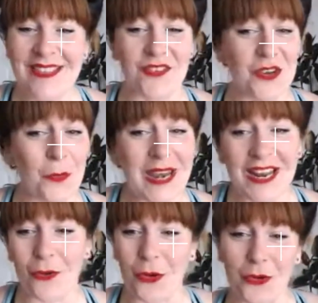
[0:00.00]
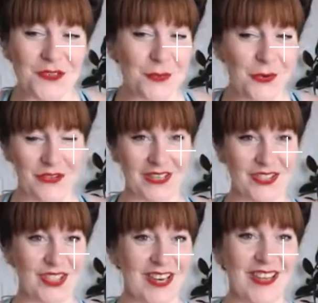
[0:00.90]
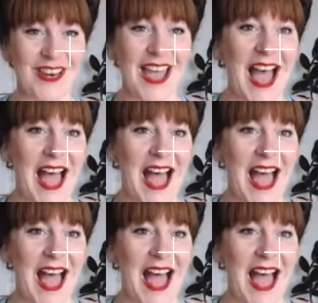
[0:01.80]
There's no winning, no goals, no perfection,